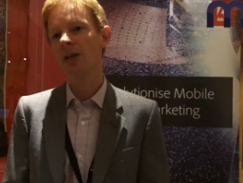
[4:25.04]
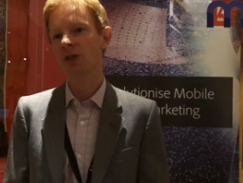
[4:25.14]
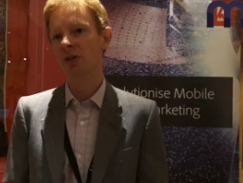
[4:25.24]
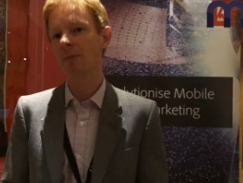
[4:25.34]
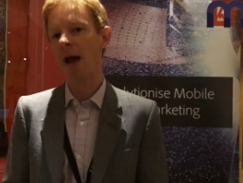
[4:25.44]
It's
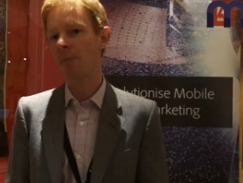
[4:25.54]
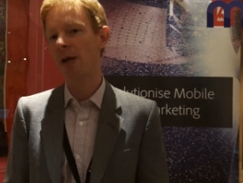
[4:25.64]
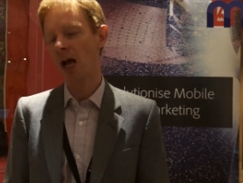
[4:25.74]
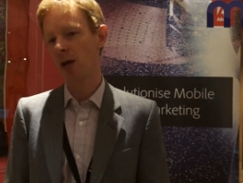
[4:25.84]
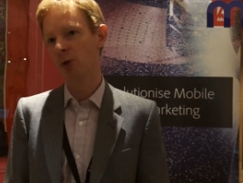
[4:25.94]
just about
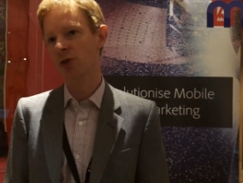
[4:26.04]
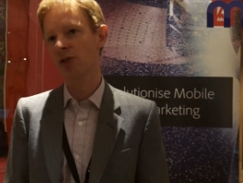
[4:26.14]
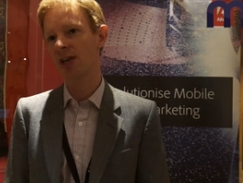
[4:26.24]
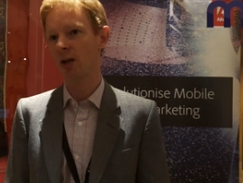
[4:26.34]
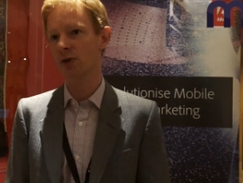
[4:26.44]
being able to
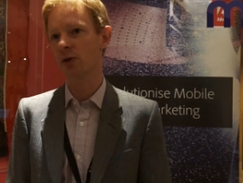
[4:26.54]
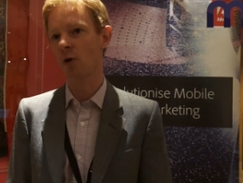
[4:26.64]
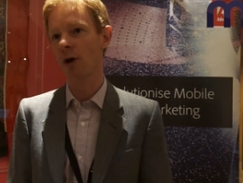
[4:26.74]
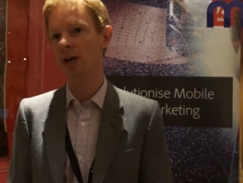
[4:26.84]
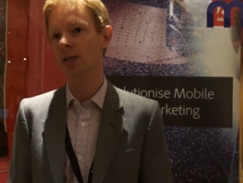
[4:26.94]
tell
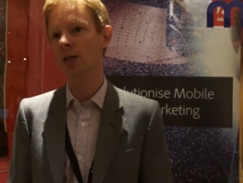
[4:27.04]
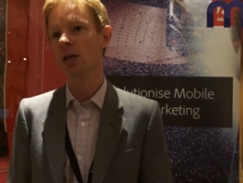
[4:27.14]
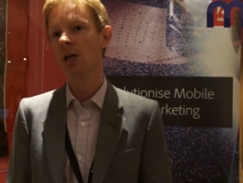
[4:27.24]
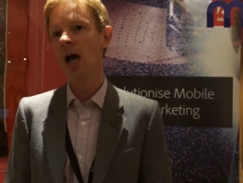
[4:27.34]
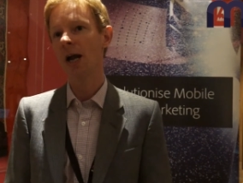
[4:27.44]
stories and,
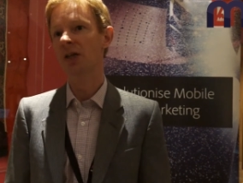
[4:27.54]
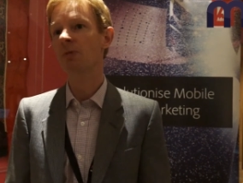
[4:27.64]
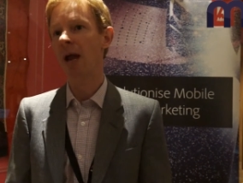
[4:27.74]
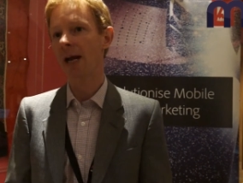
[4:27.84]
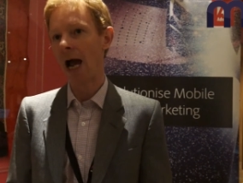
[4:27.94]
and
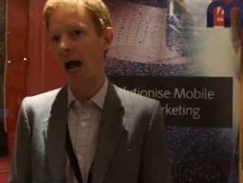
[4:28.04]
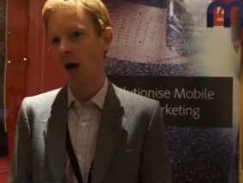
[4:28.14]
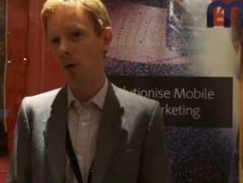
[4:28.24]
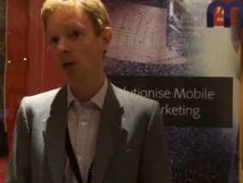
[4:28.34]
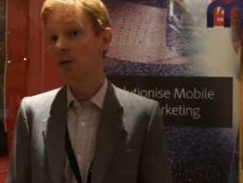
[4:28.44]
explain
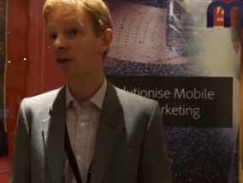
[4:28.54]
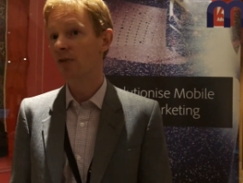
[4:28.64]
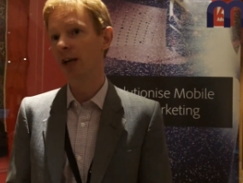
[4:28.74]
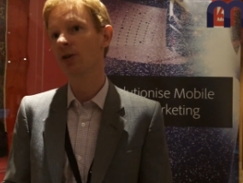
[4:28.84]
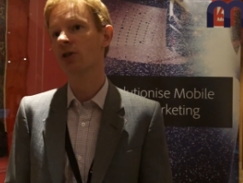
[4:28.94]
how
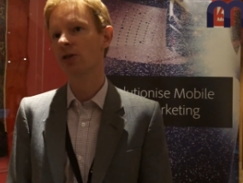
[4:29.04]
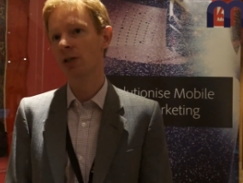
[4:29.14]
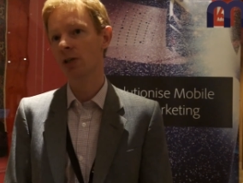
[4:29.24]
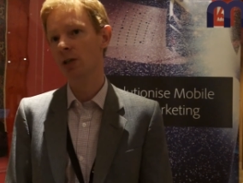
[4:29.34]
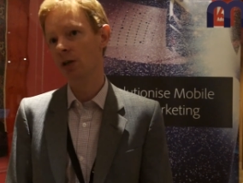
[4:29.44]
different
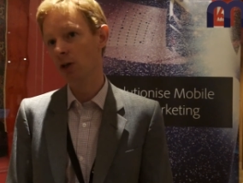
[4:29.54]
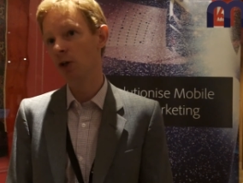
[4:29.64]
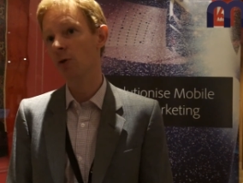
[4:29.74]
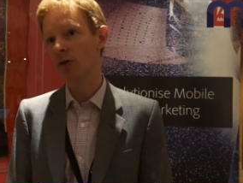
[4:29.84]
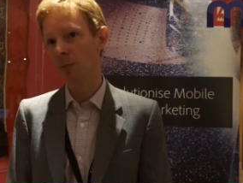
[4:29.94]
industries can,
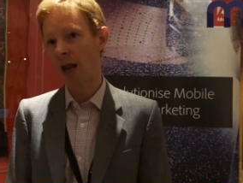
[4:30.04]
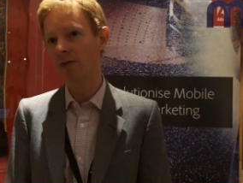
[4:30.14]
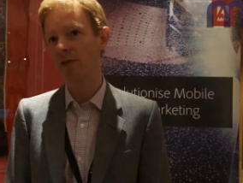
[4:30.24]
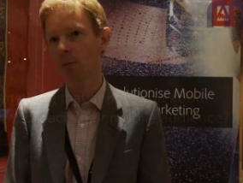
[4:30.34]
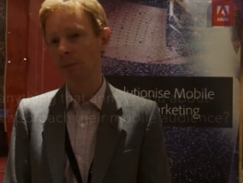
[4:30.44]
can use the
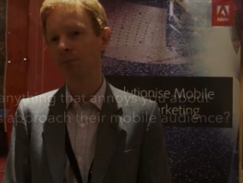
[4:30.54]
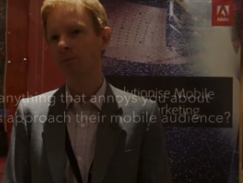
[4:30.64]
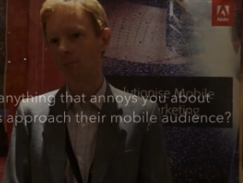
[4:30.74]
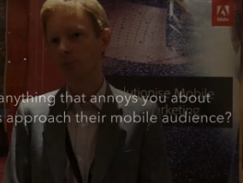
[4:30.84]
platform.